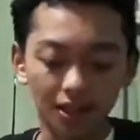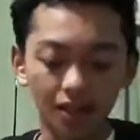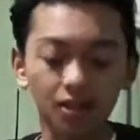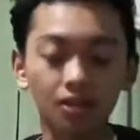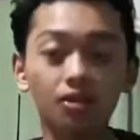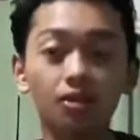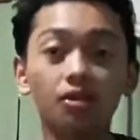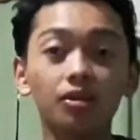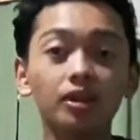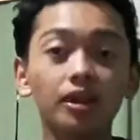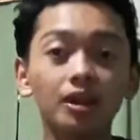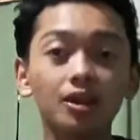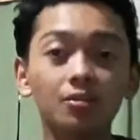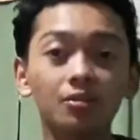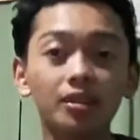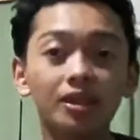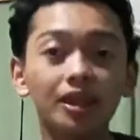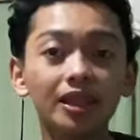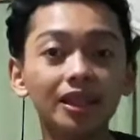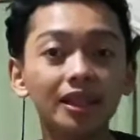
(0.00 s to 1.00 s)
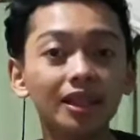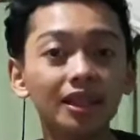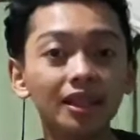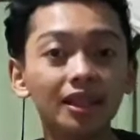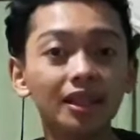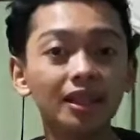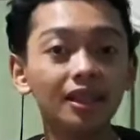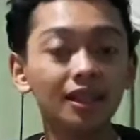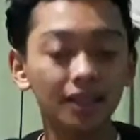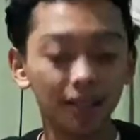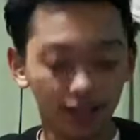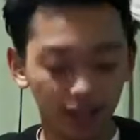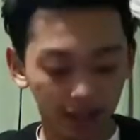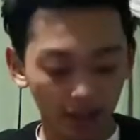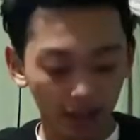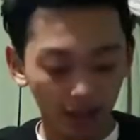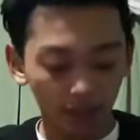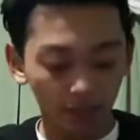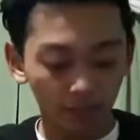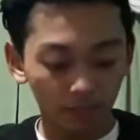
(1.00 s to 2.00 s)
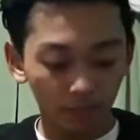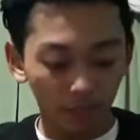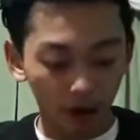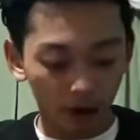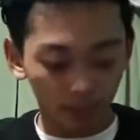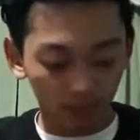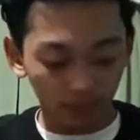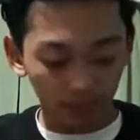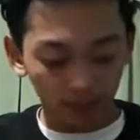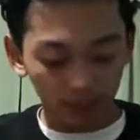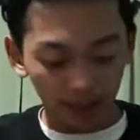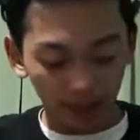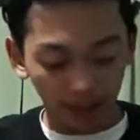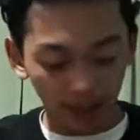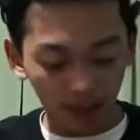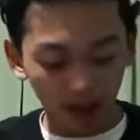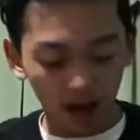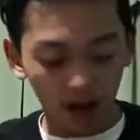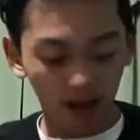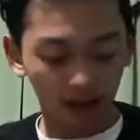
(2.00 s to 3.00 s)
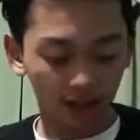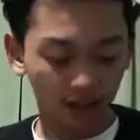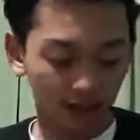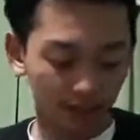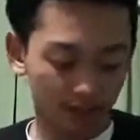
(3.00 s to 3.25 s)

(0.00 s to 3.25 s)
So, this was the second pop that I got.